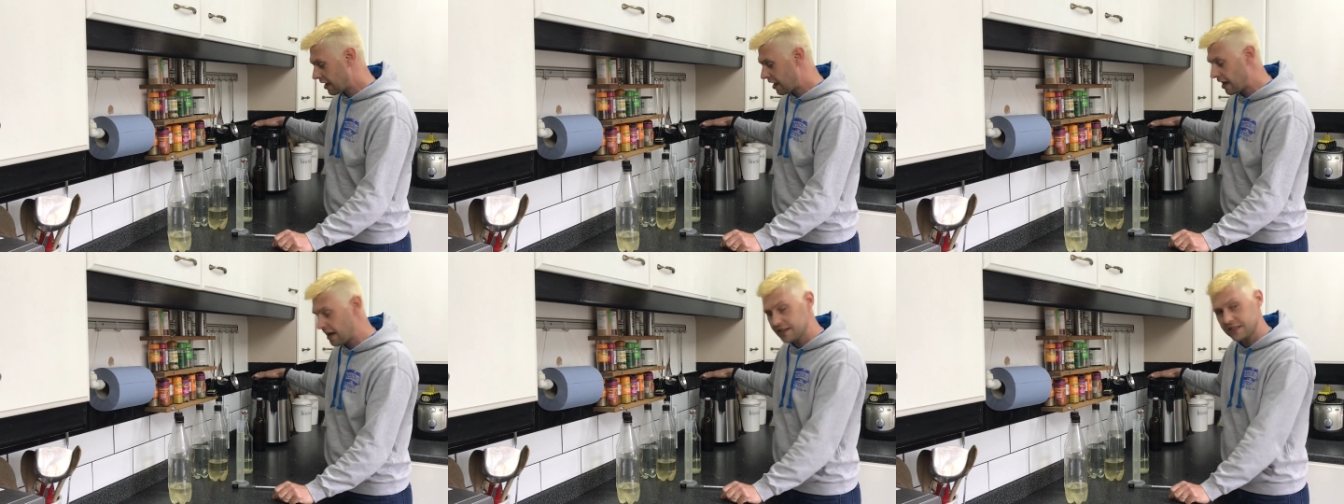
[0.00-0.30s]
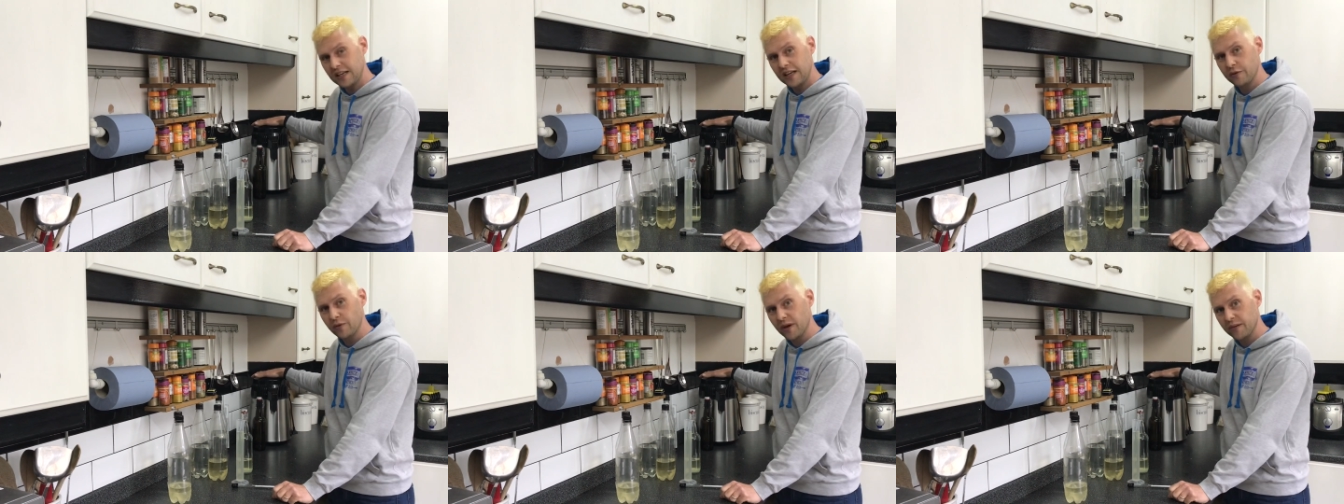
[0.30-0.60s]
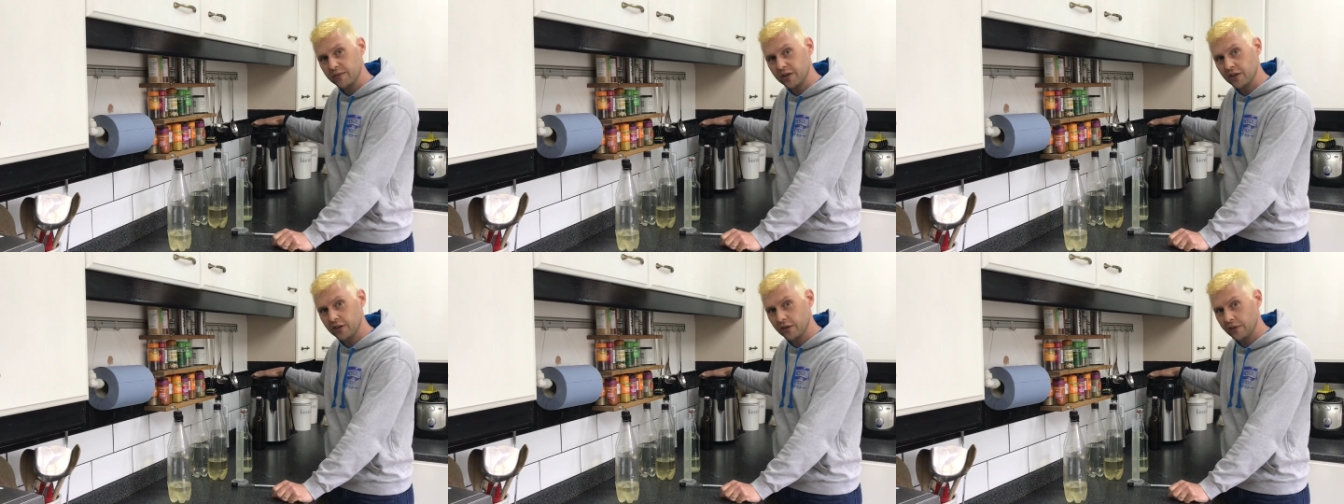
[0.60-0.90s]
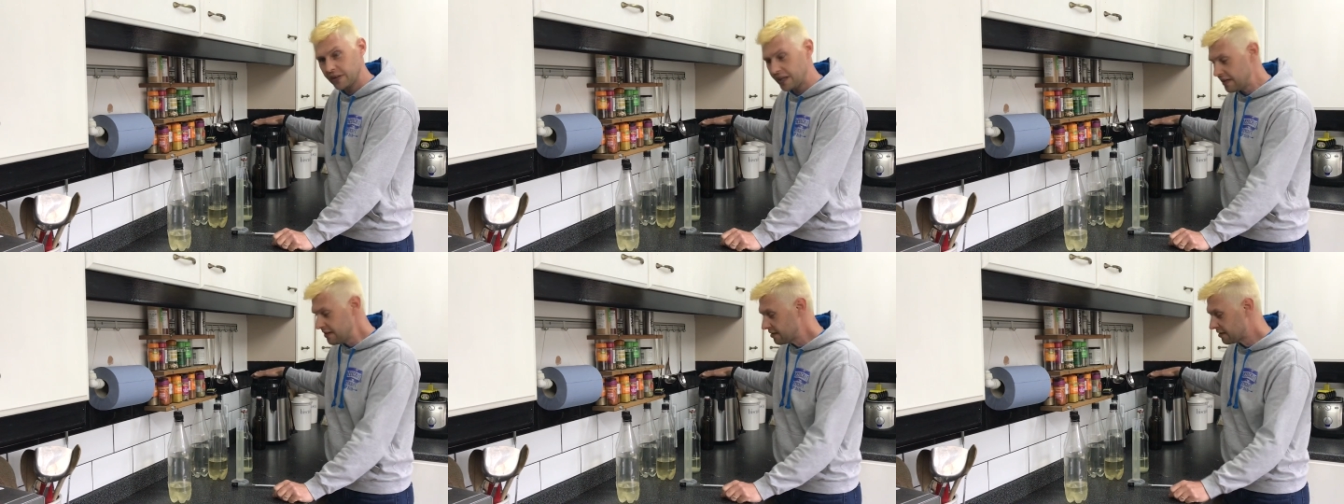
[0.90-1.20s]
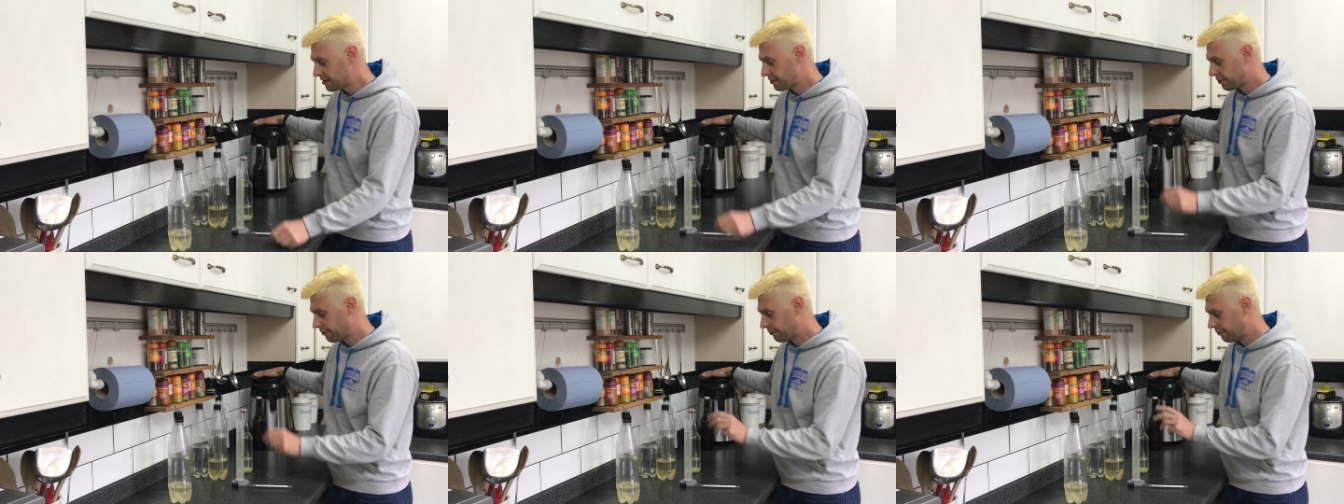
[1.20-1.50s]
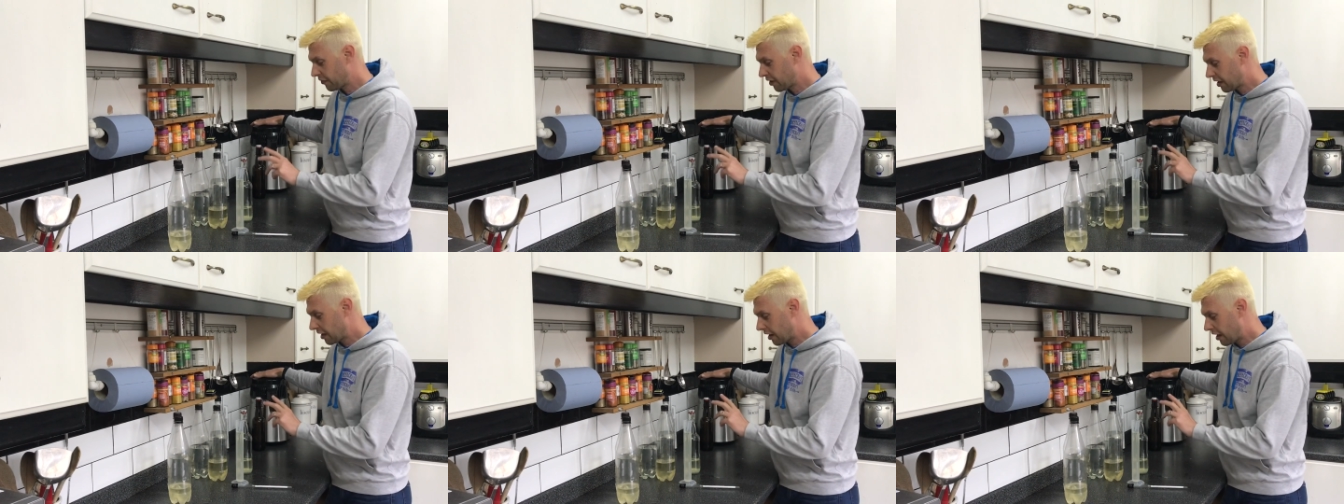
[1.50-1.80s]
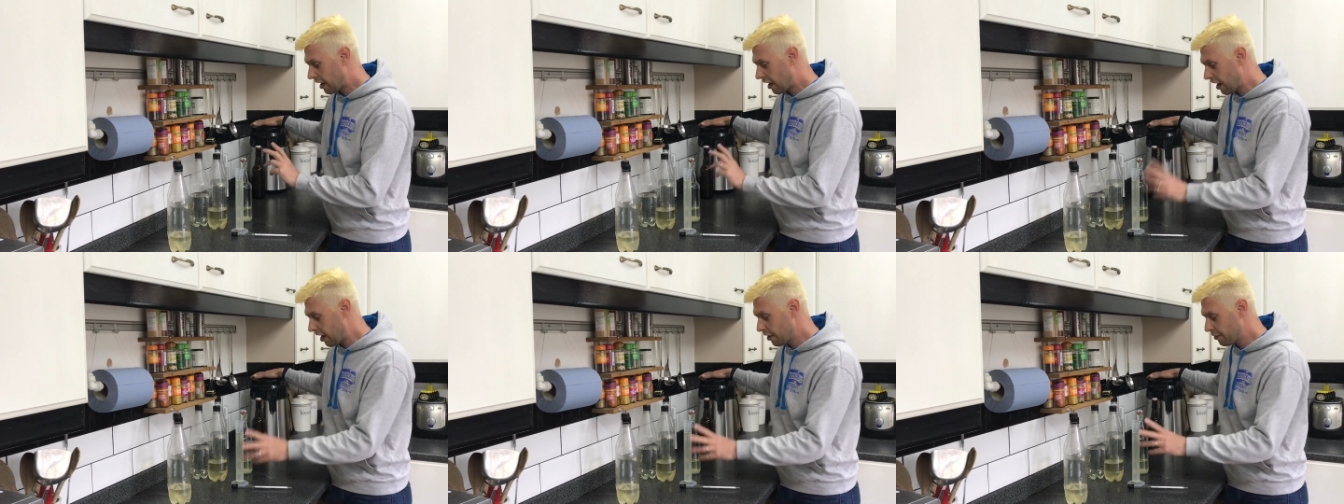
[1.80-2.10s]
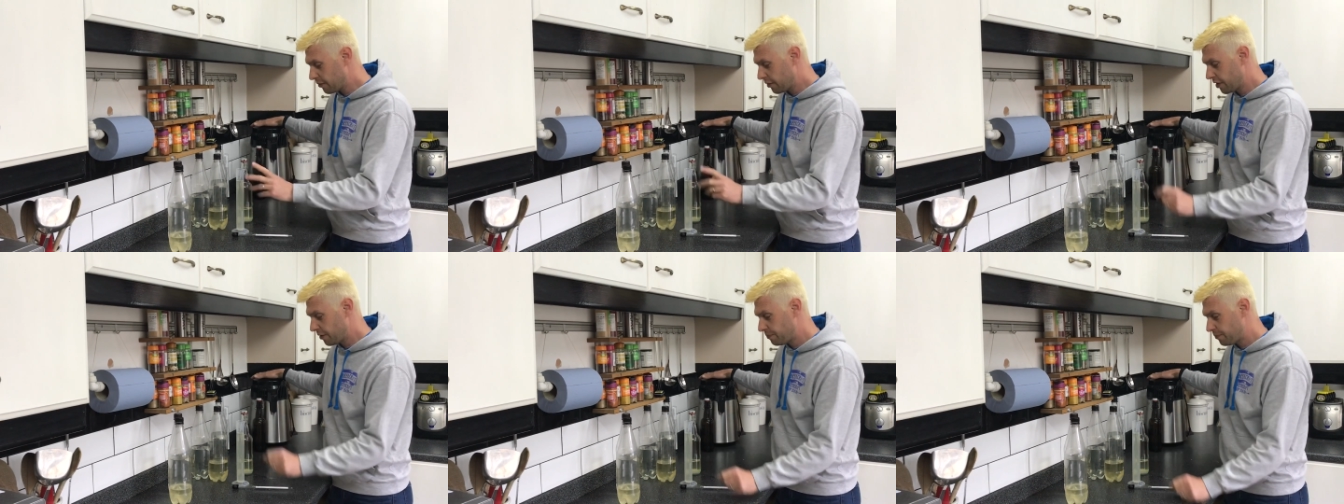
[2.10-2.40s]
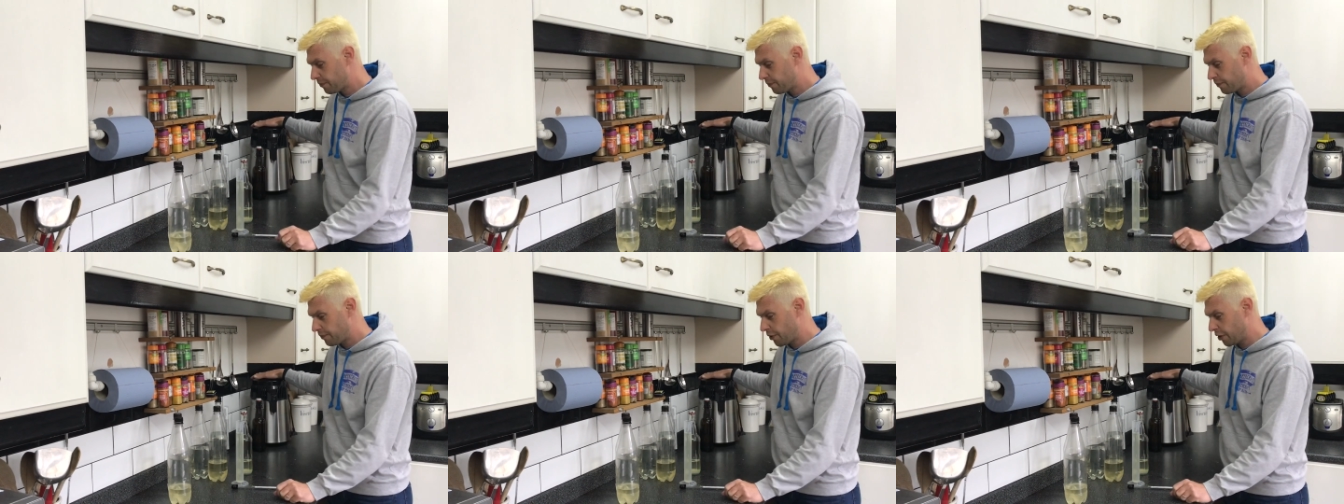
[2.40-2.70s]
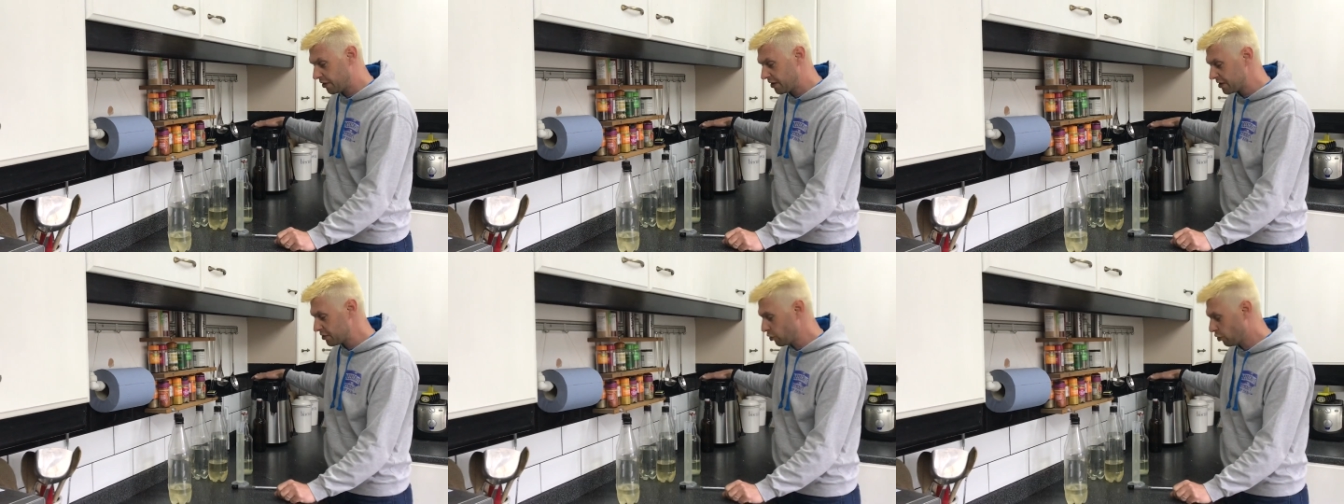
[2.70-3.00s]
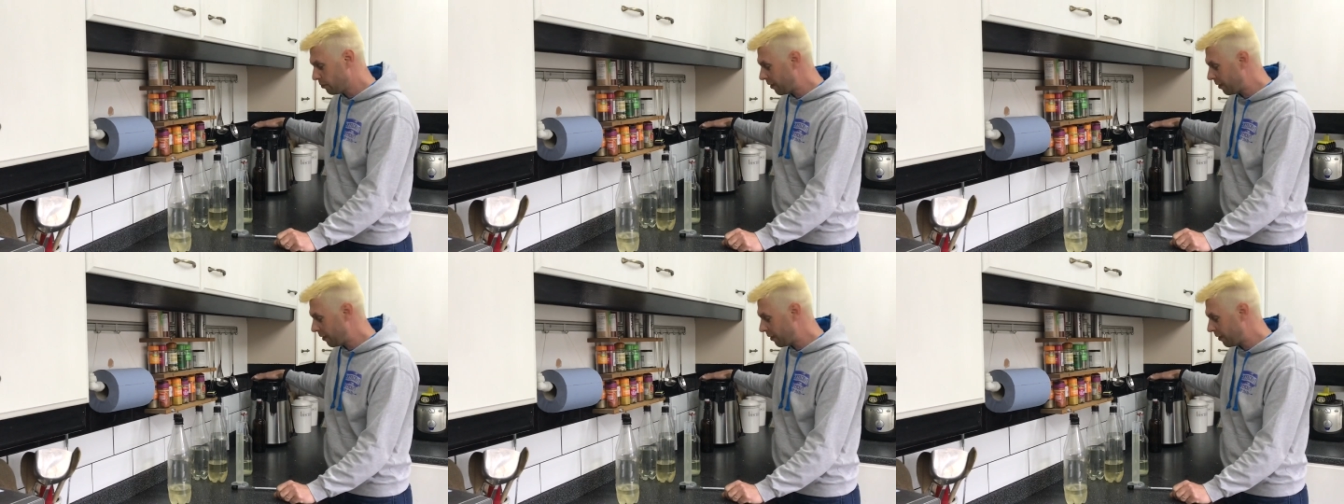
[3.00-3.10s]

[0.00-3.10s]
I'll tell you what I'm going to do with this. I'm going to put this all